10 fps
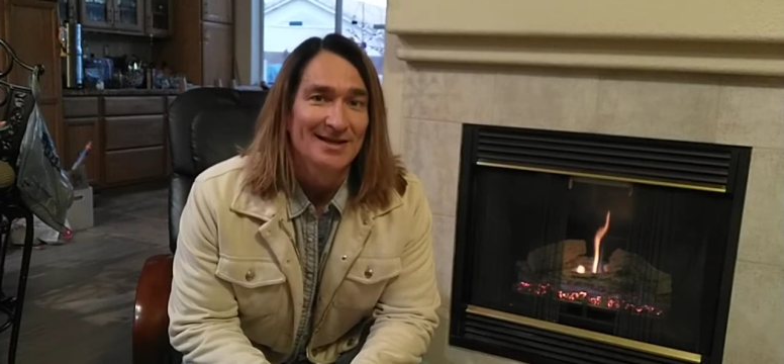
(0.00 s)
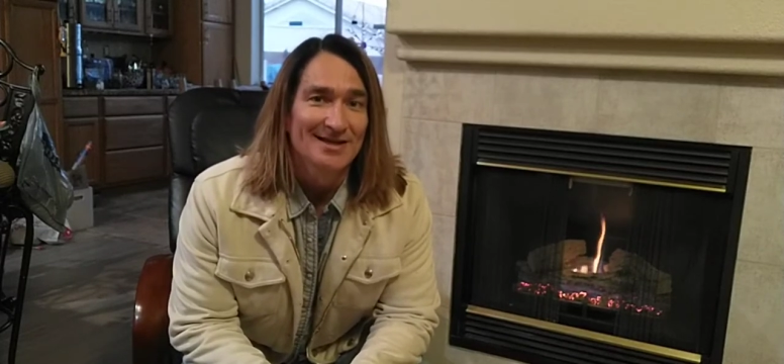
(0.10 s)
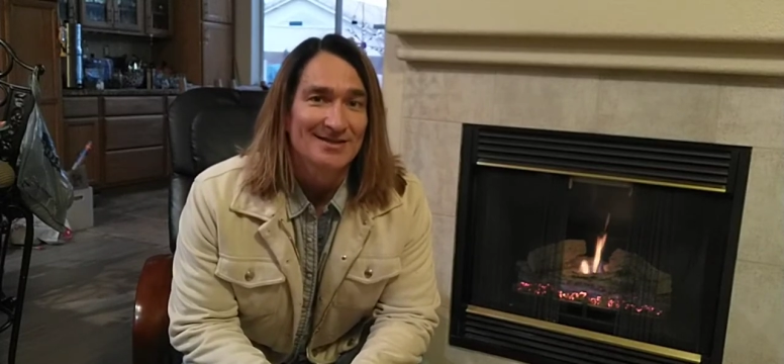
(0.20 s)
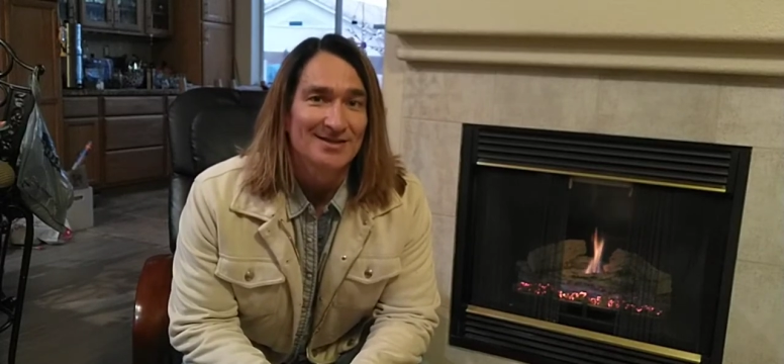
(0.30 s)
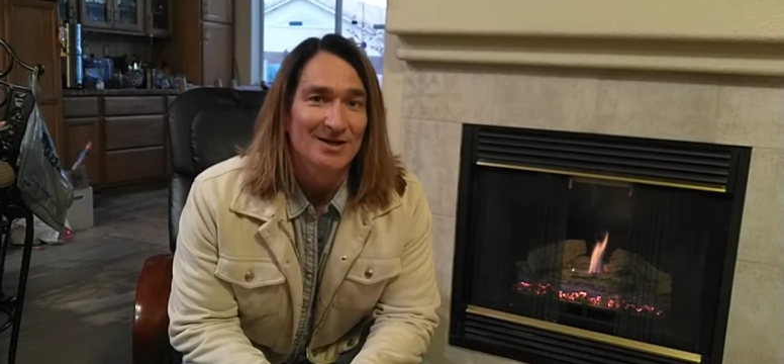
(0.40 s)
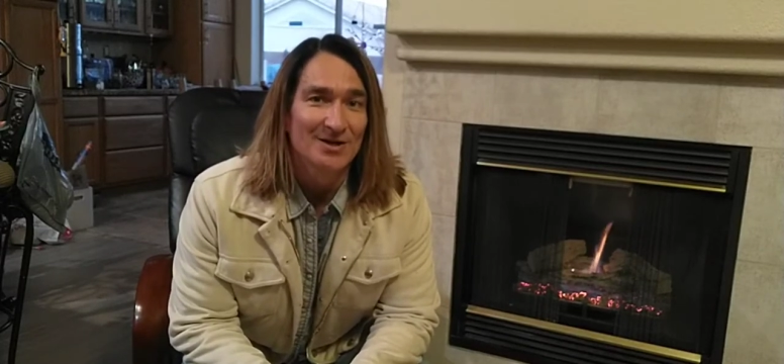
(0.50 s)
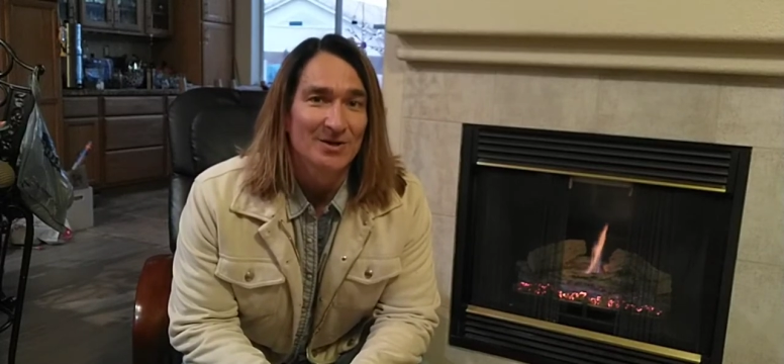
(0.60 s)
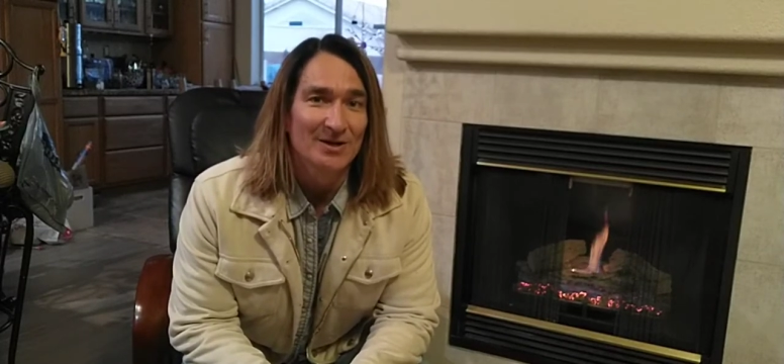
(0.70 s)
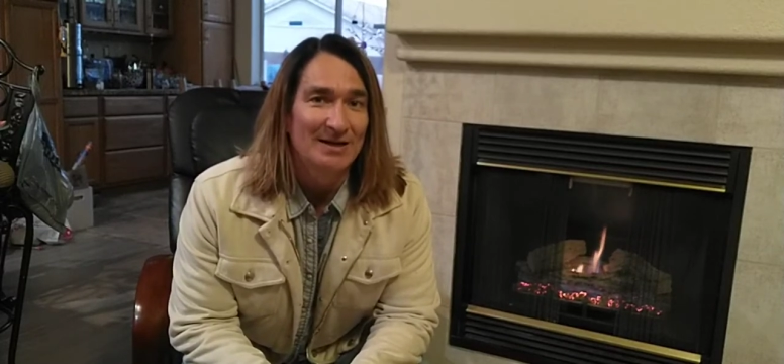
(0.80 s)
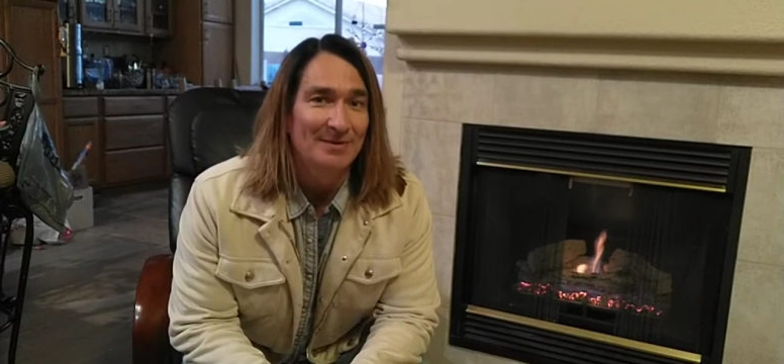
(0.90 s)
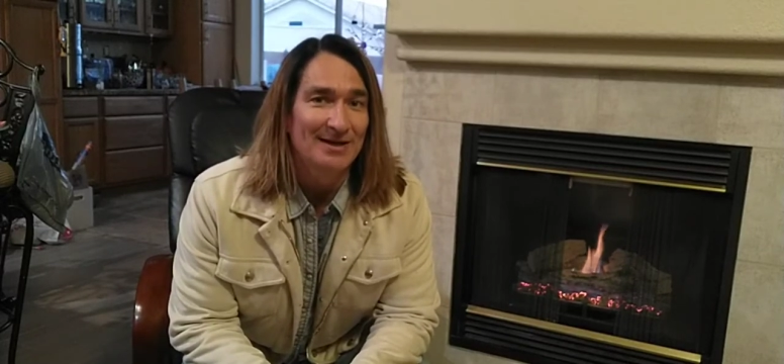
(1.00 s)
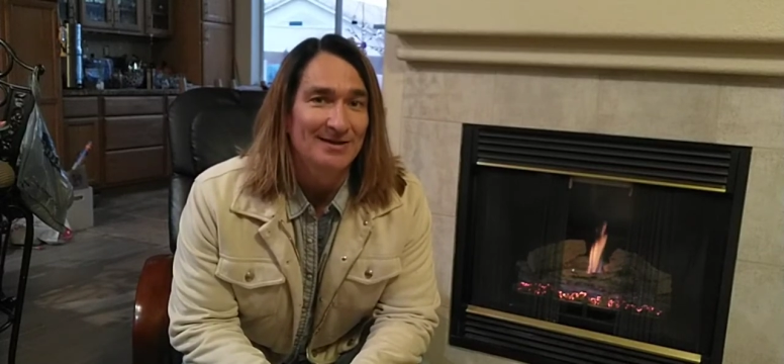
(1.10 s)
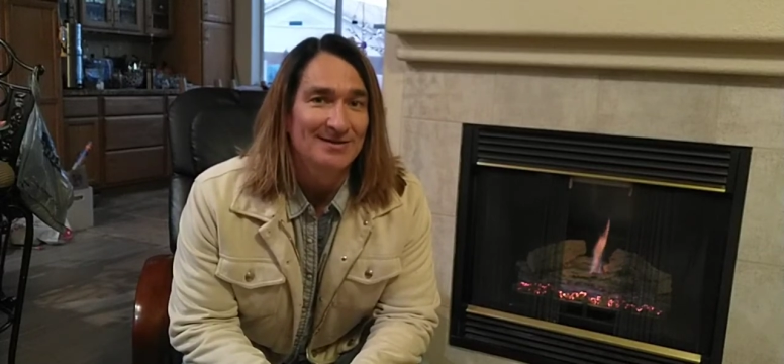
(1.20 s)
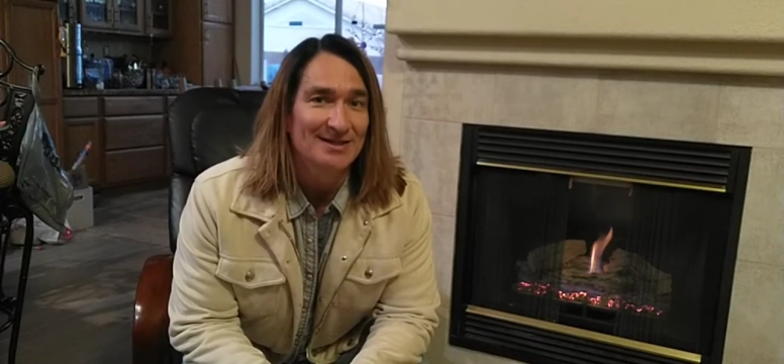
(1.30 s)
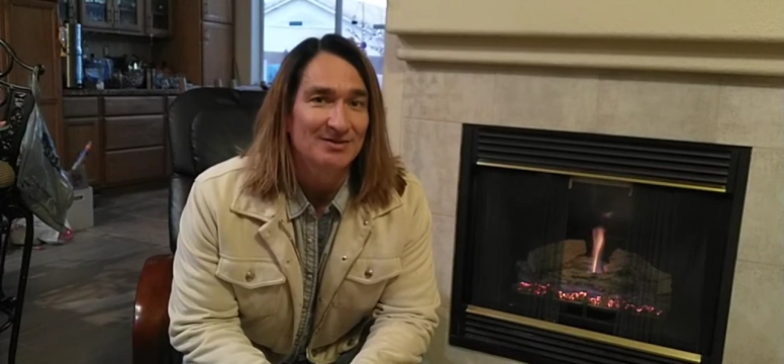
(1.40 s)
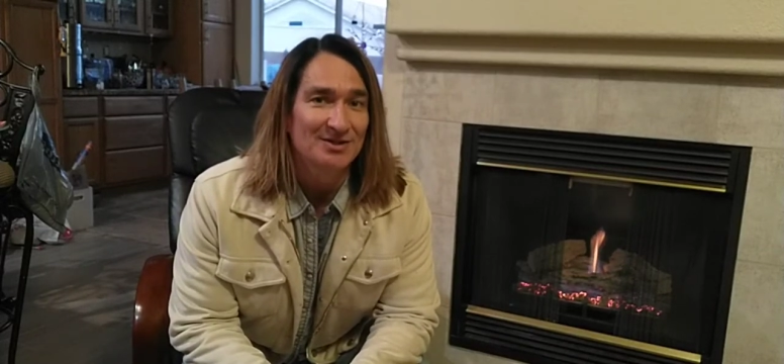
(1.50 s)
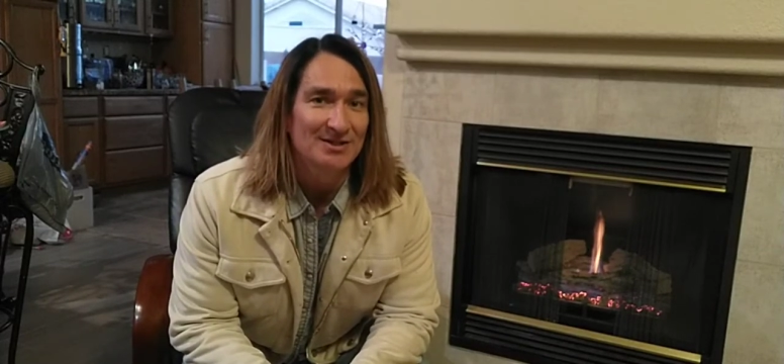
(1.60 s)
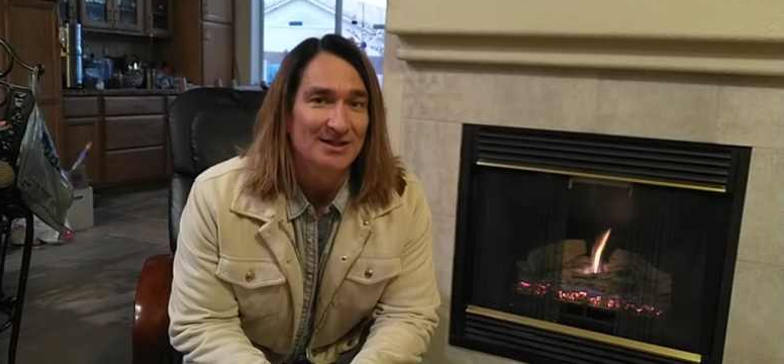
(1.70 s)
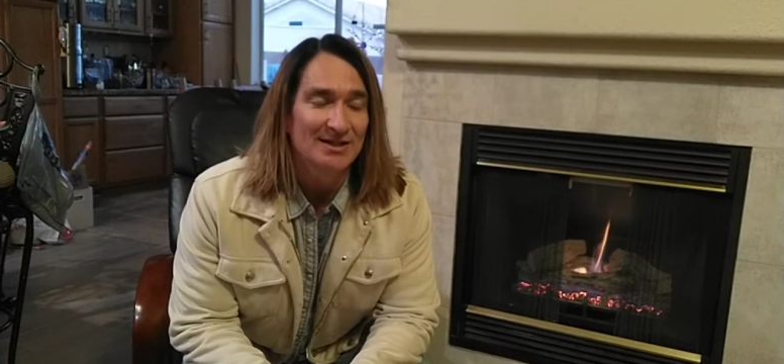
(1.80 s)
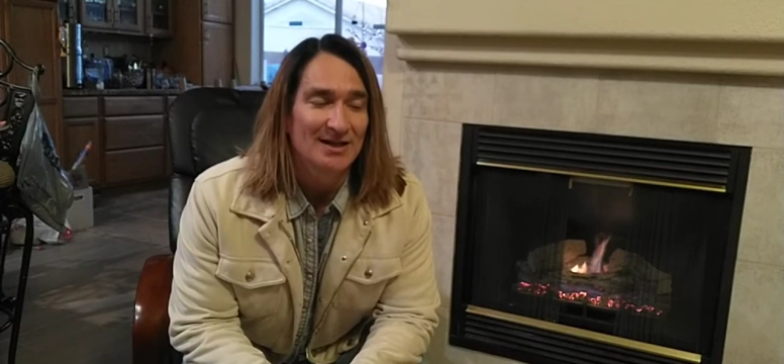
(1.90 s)
So anybody who's
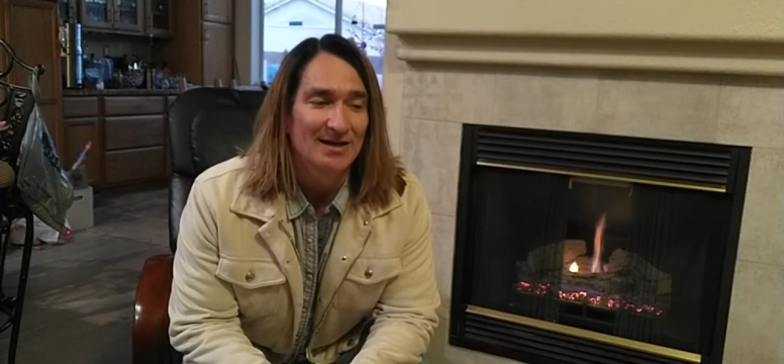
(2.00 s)
interested,